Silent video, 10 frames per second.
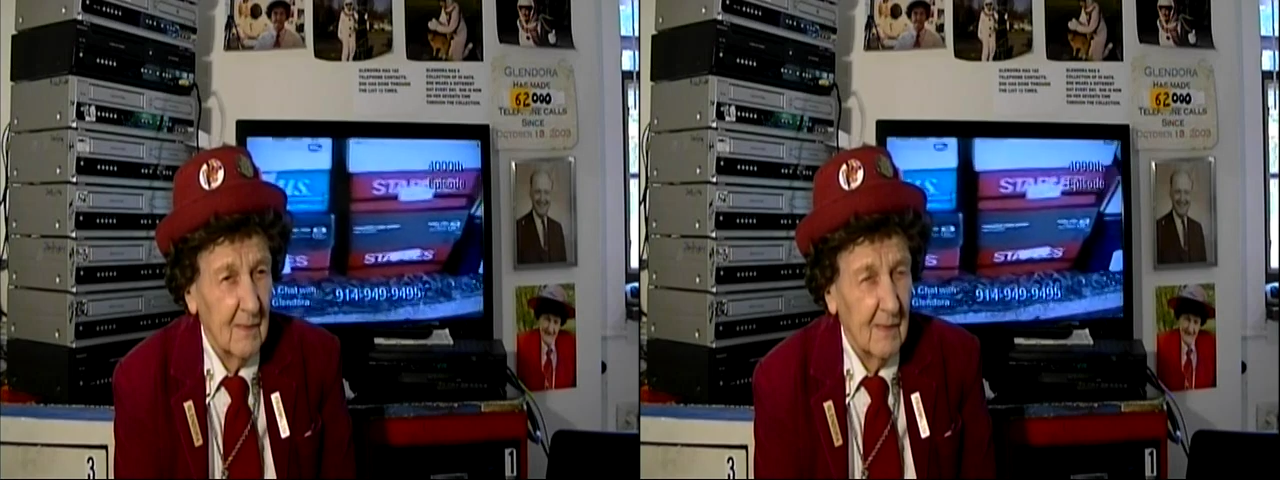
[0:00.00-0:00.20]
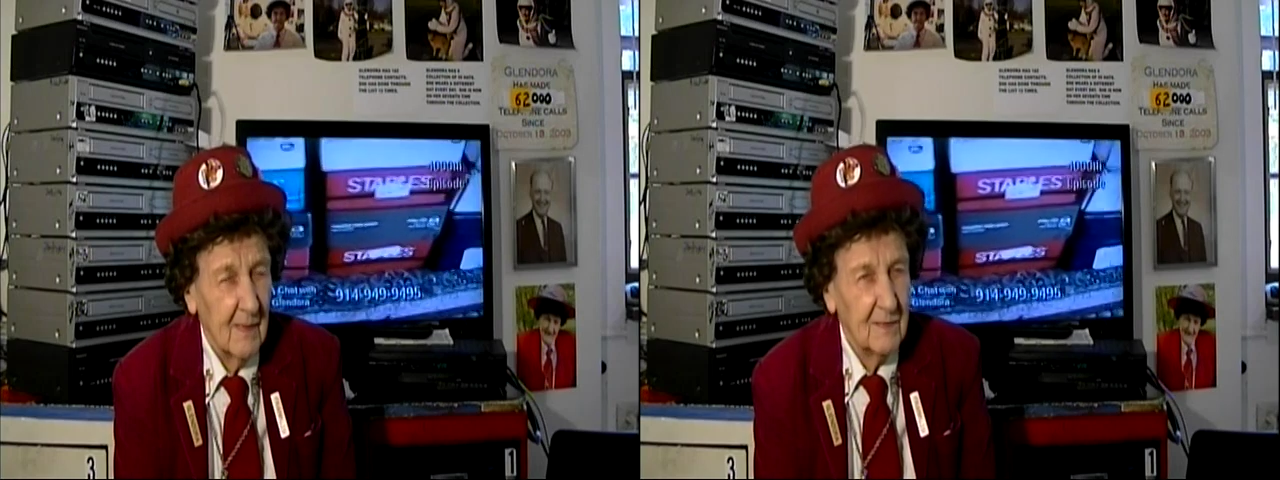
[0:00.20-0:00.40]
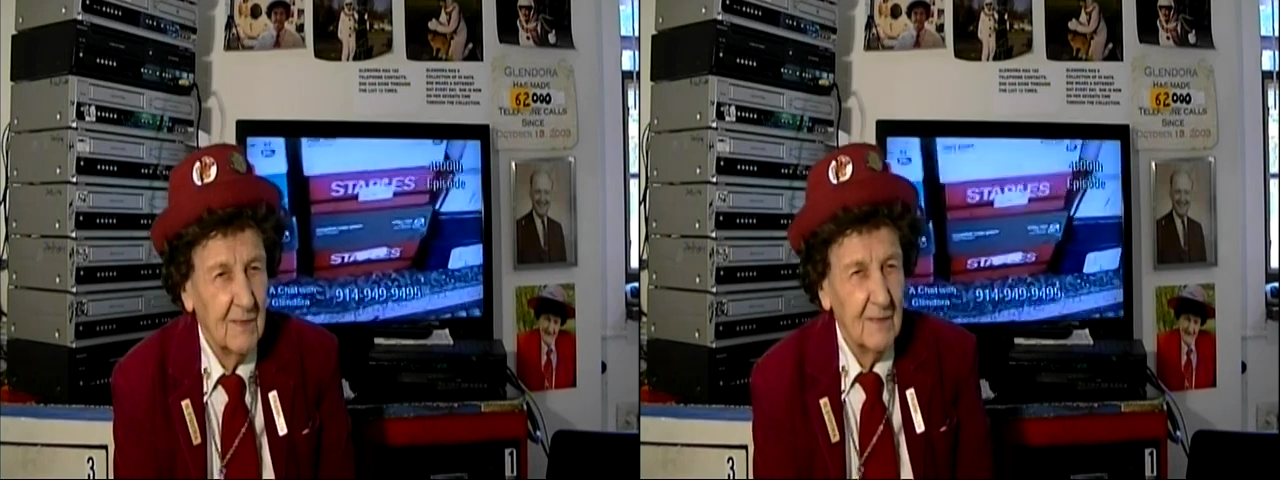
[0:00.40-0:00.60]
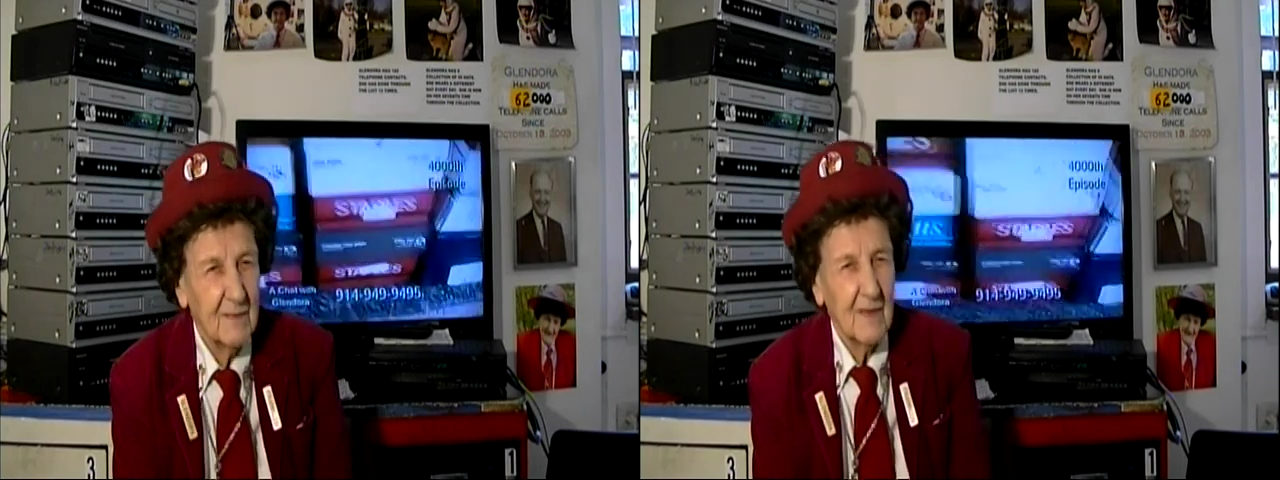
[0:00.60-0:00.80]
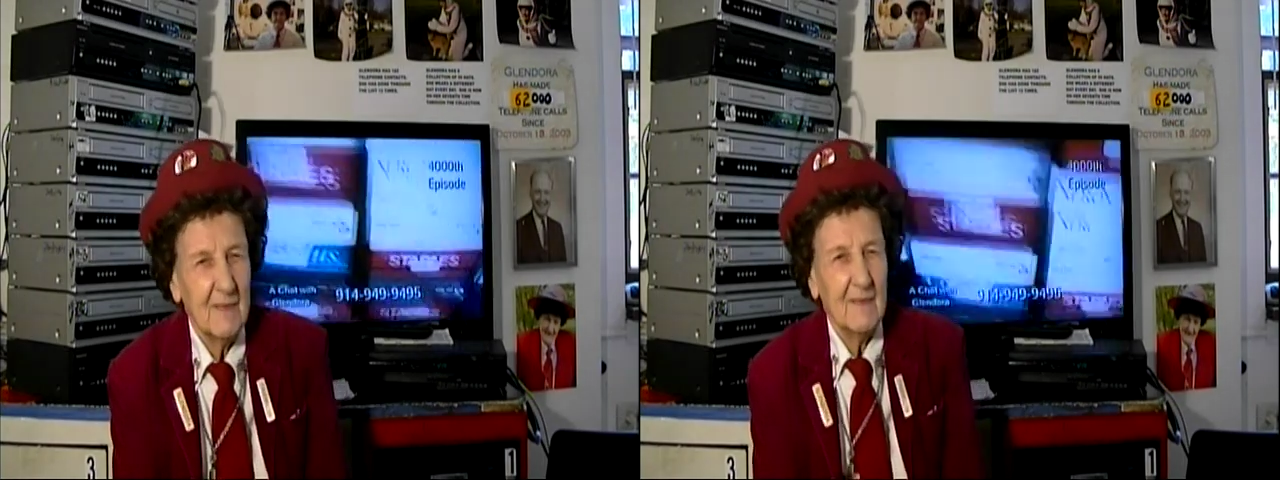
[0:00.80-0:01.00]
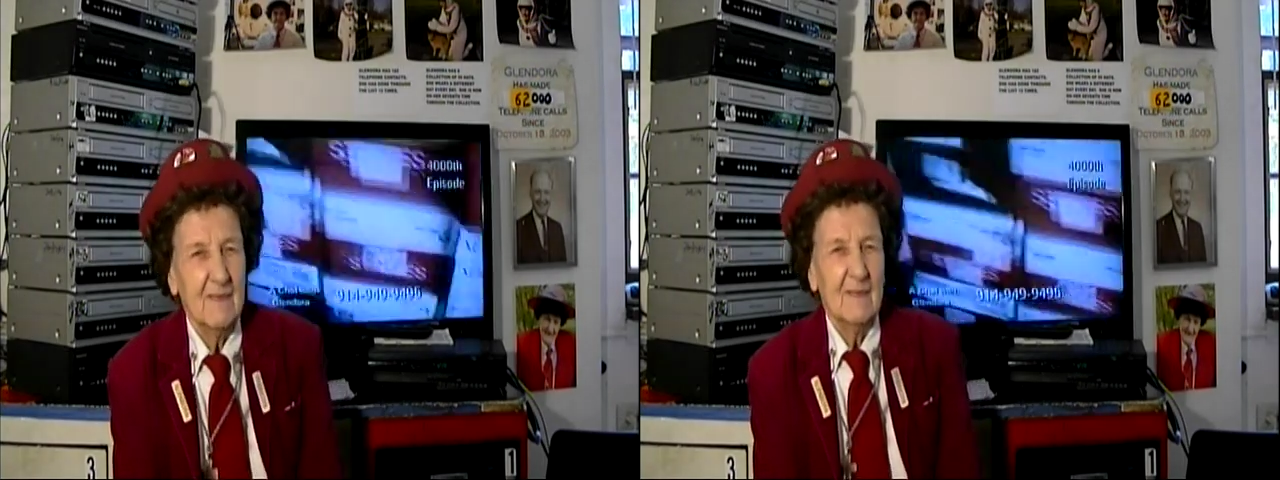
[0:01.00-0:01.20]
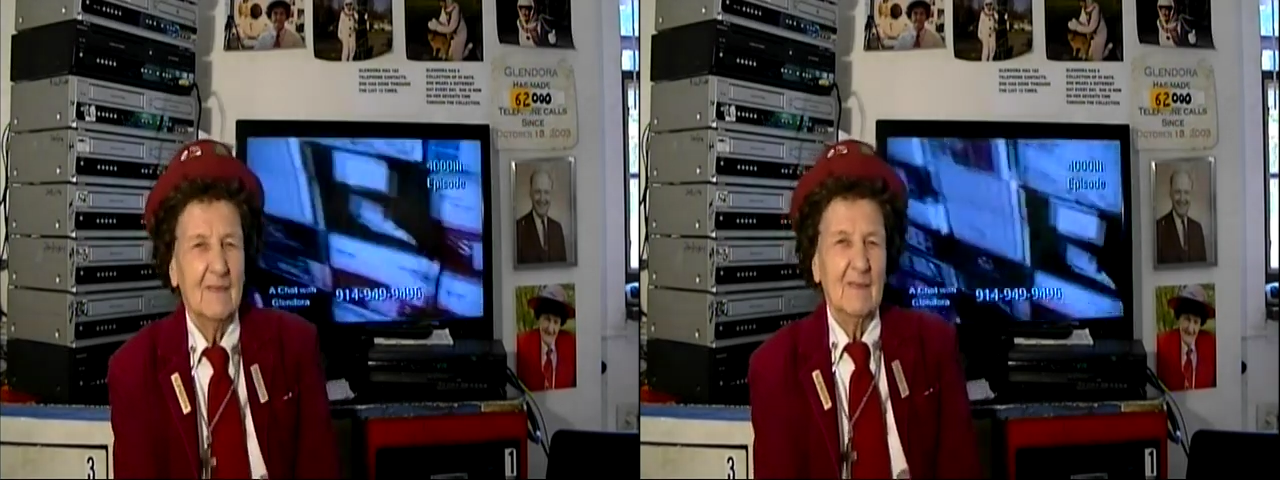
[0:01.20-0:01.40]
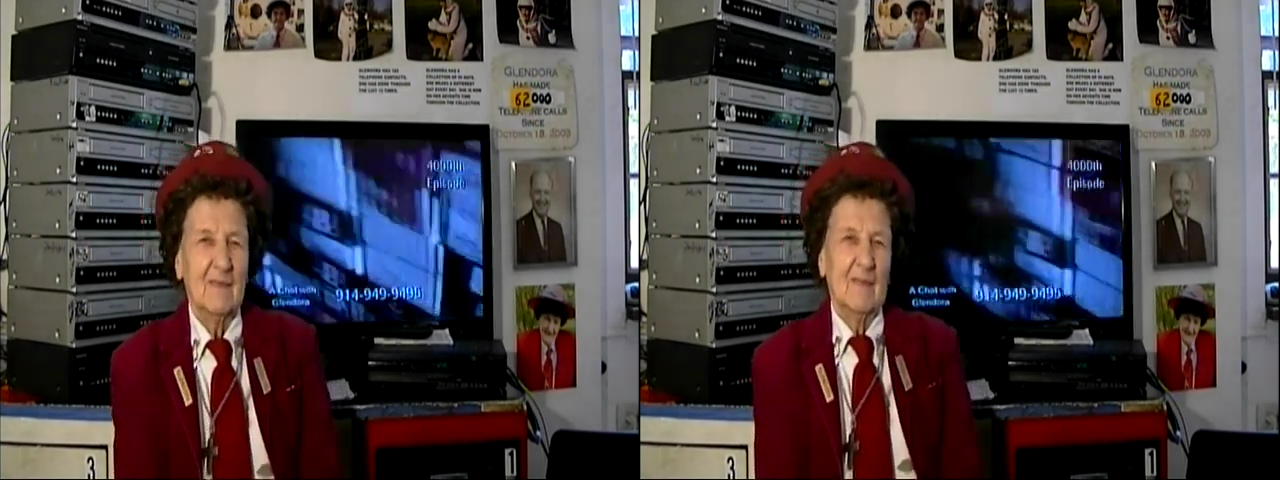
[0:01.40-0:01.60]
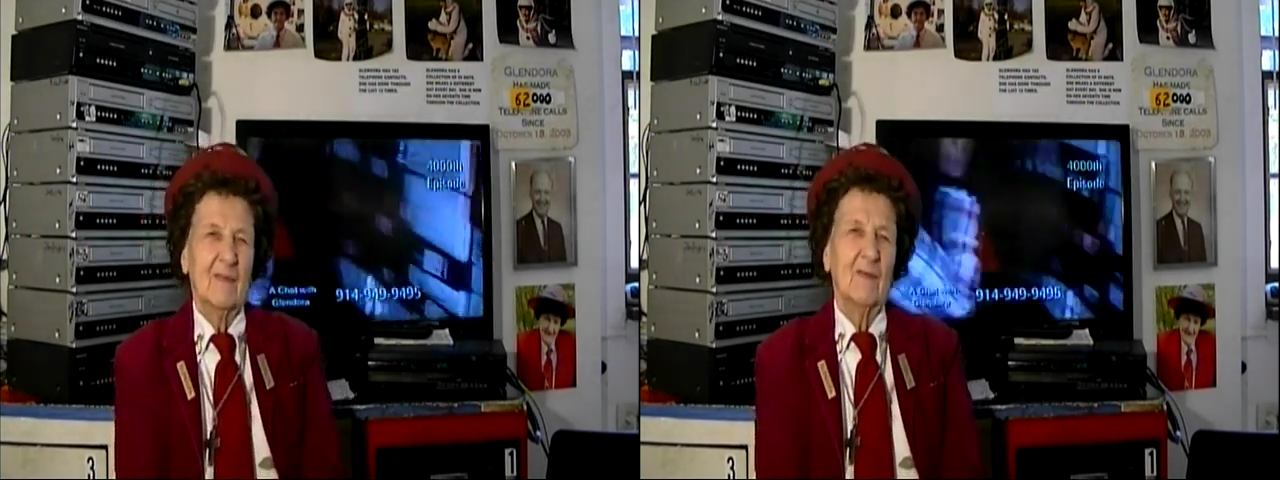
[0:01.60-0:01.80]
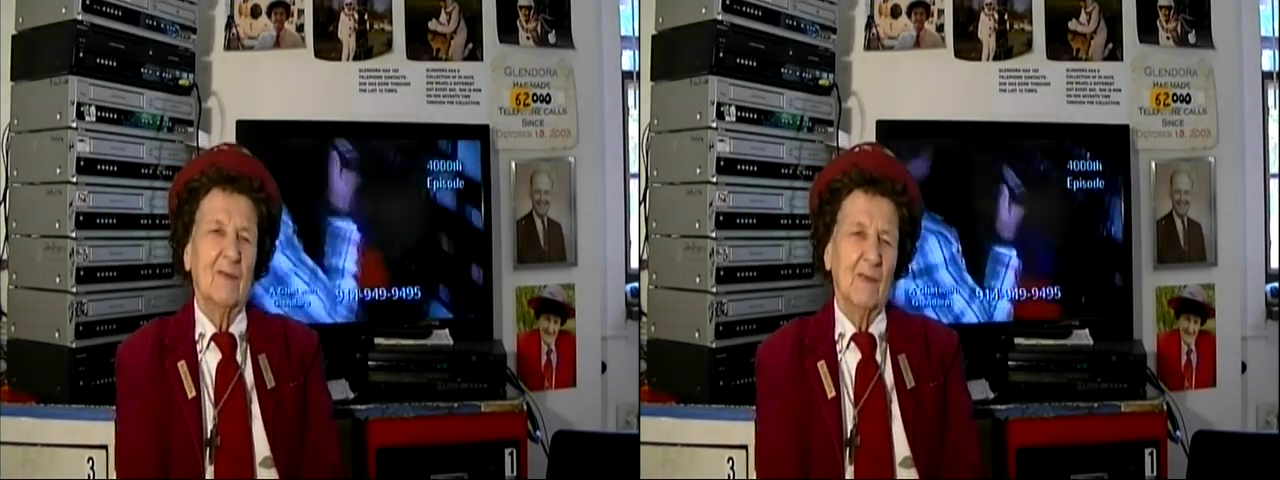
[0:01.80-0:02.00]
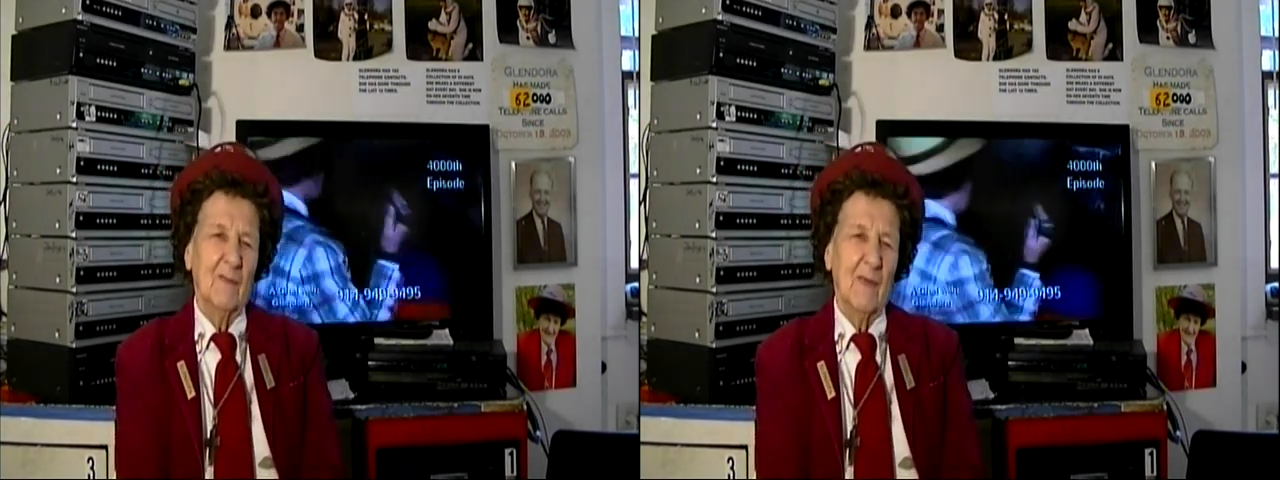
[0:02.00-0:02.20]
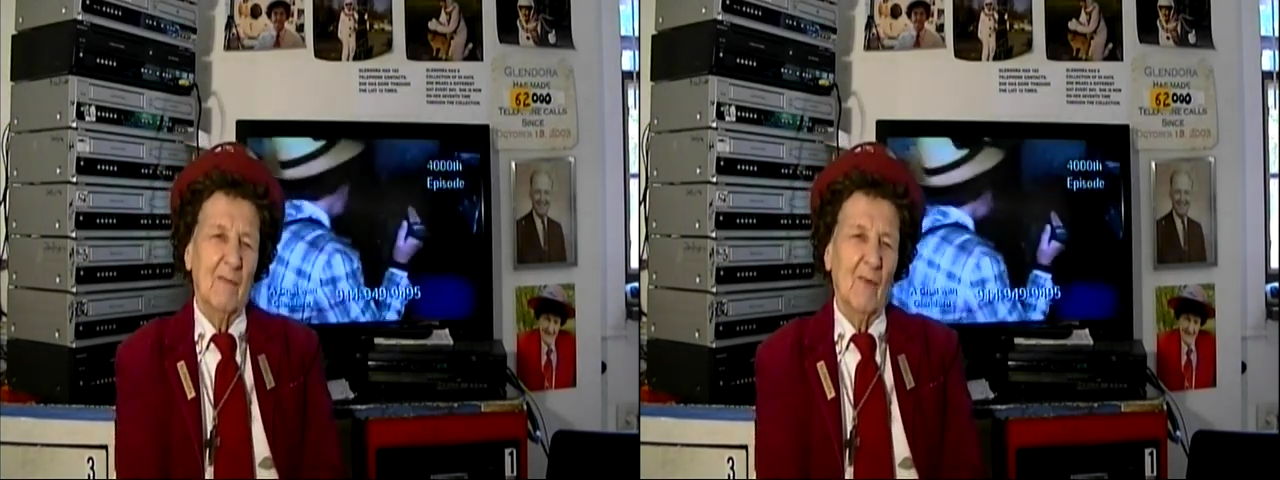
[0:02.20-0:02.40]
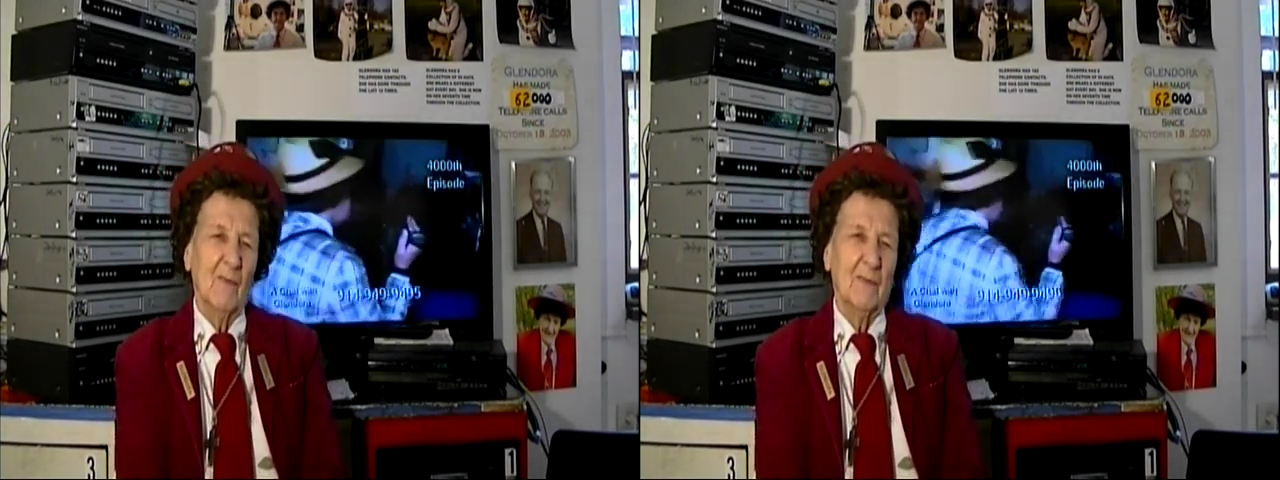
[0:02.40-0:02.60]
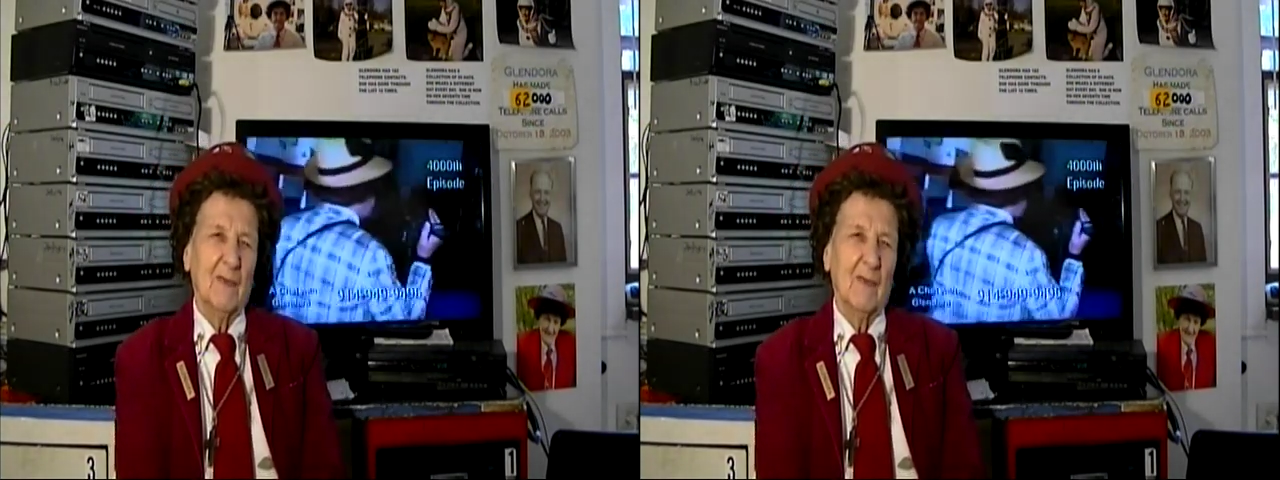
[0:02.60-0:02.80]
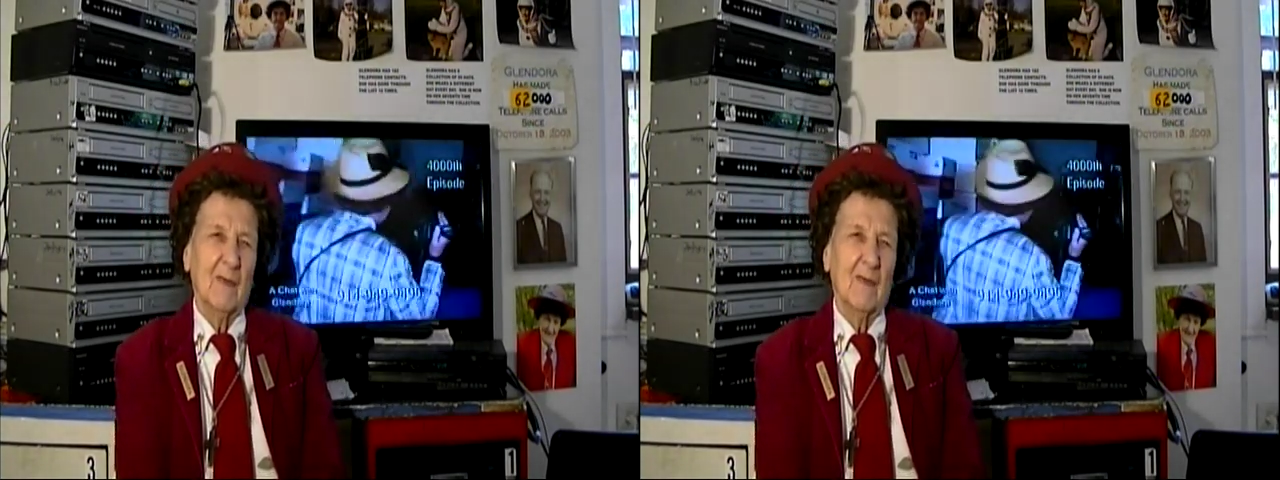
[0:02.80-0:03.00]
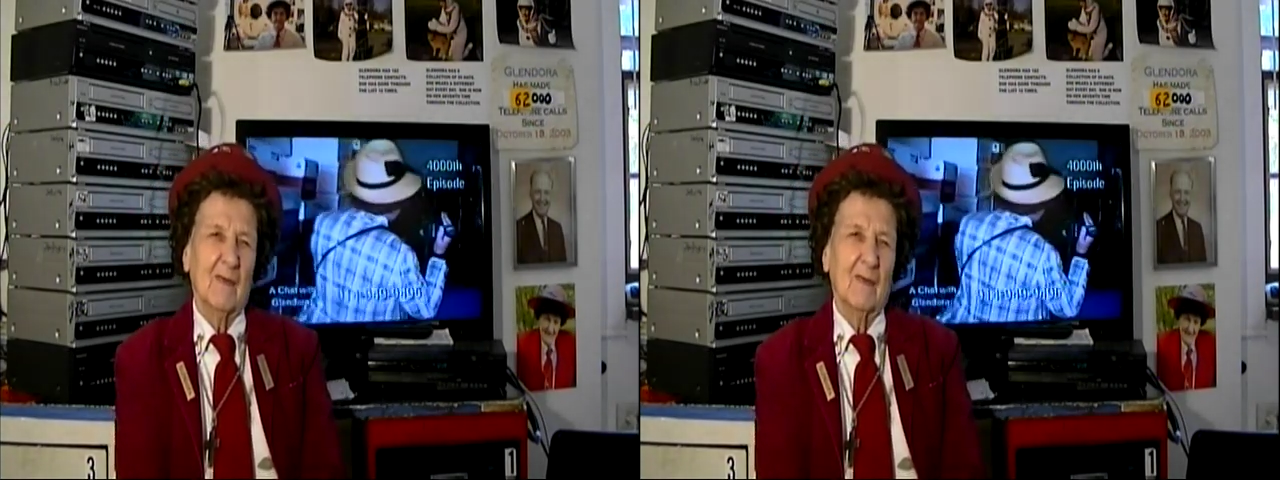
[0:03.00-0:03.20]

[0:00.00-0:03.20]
And she said, "You can be both, dear.